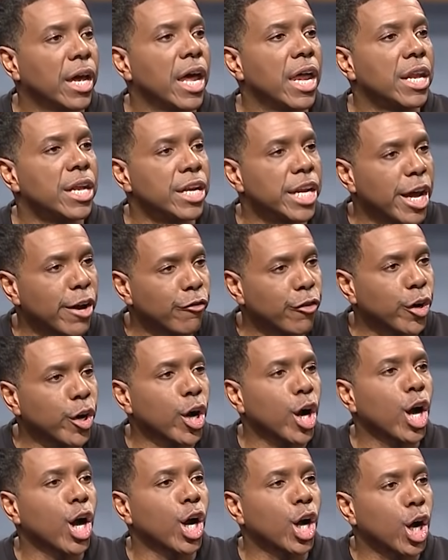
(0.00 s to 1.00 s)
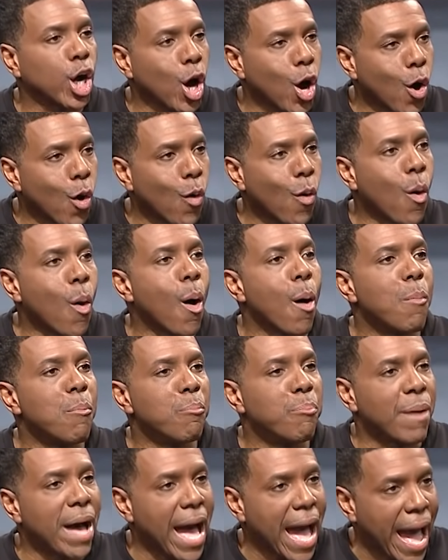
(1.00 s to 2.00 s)
Never go
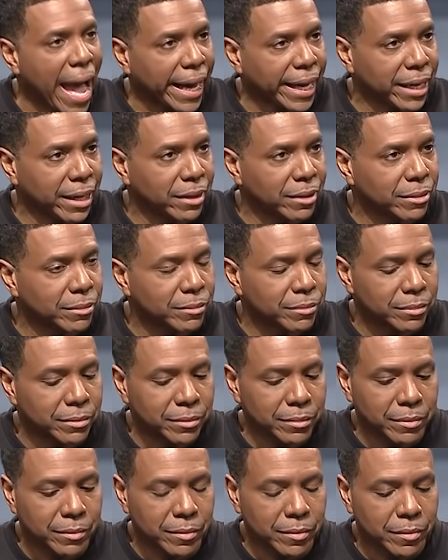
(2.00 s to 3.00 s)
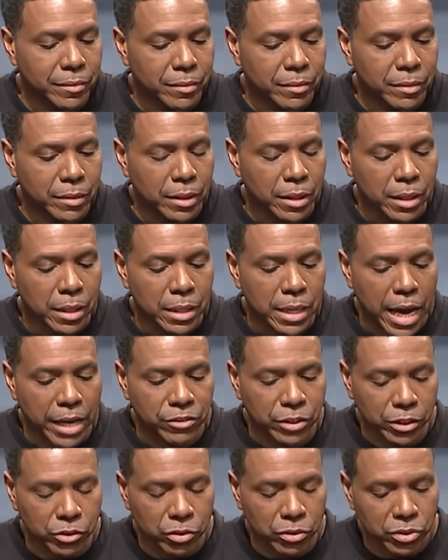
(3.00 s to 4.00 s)
back. Now, it's
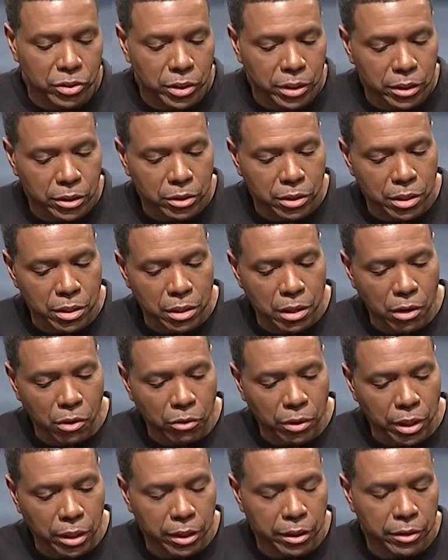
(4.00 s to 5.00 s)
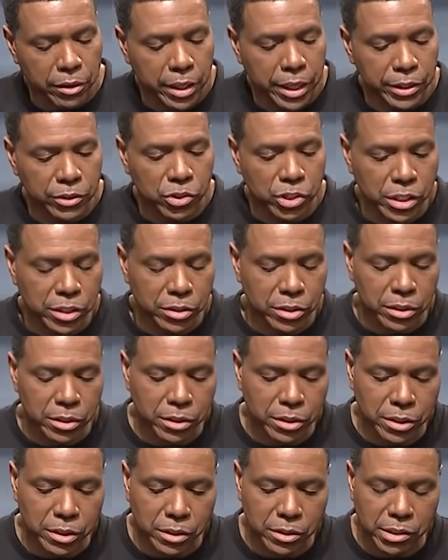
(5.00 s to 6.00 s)
interesting to note here that
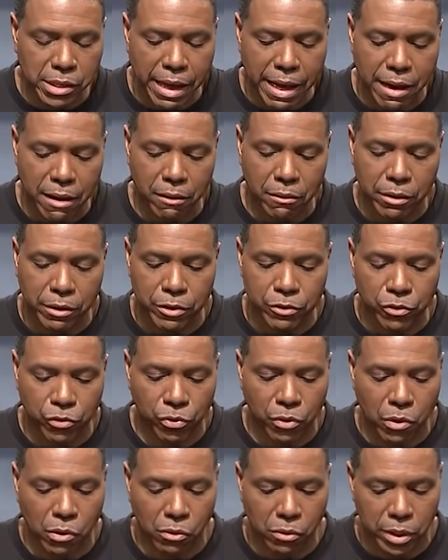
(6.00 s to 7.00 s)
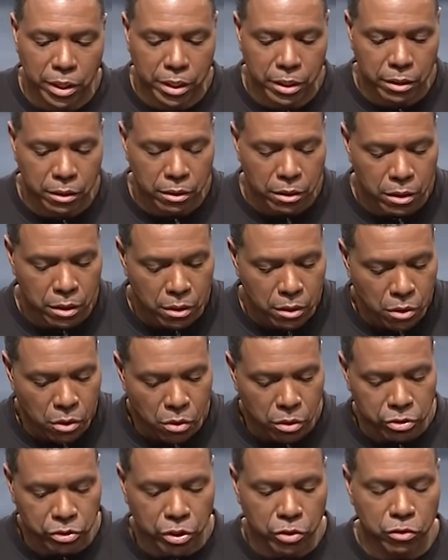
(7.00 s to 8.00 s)
Jesus is now controlling,
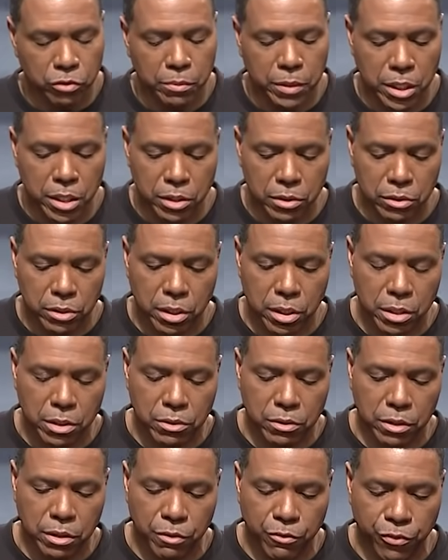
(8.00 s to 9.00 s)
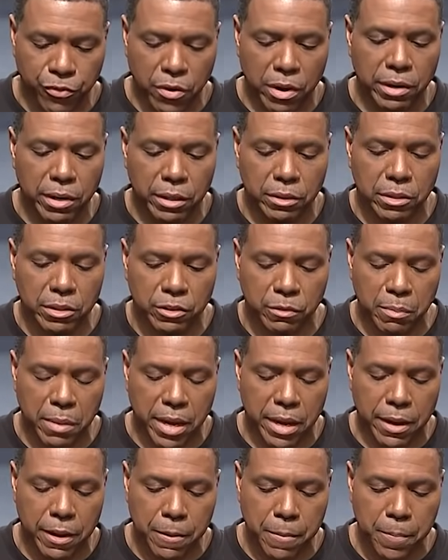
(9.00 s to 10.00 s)
or excuse me, he's confronting this
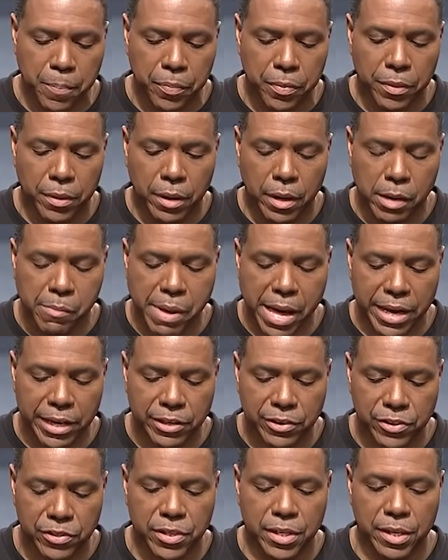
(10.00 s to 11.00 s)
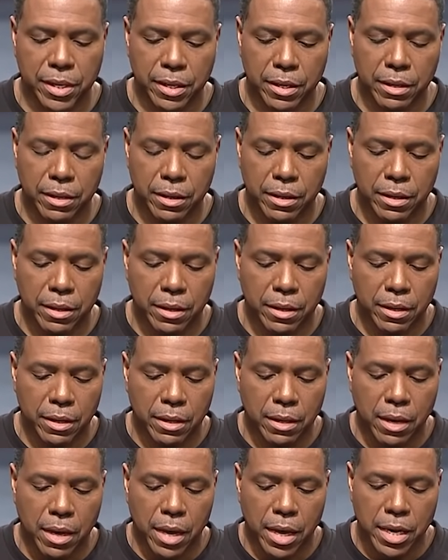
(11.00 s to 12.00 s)
man about his sin.
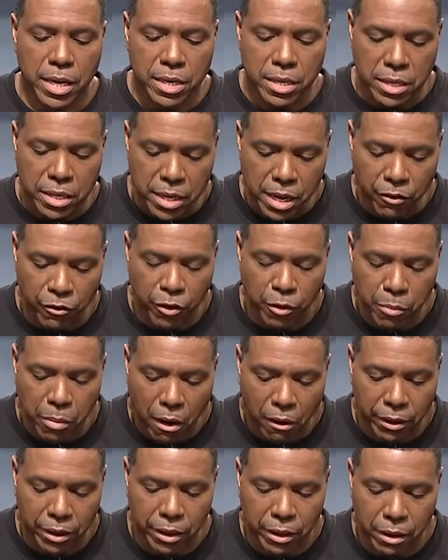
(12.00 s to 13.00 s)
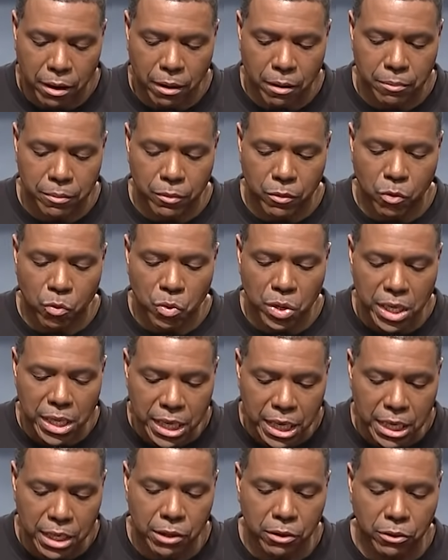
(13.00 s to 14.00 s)
He never brought it up when he
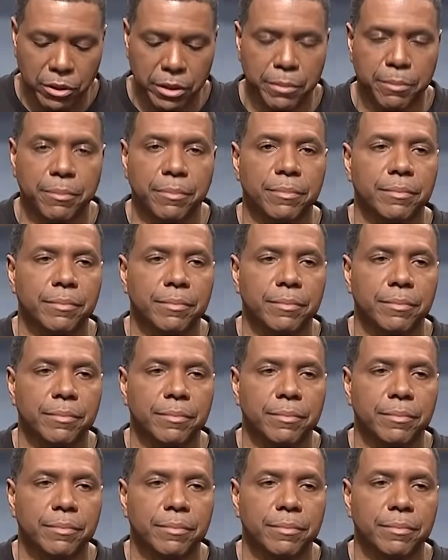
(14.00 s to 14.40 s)
healed him.